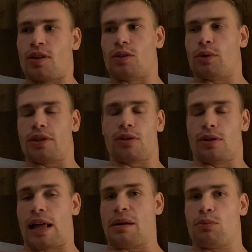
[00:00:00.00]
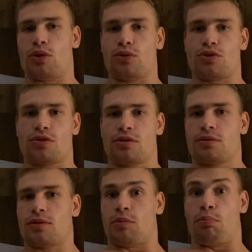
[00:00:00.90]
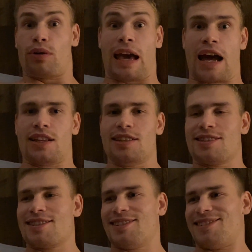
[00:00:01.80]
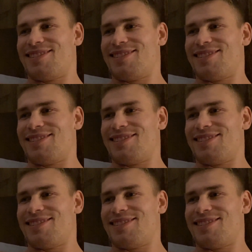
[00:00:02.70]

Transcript: with their Lambos or Bugattis.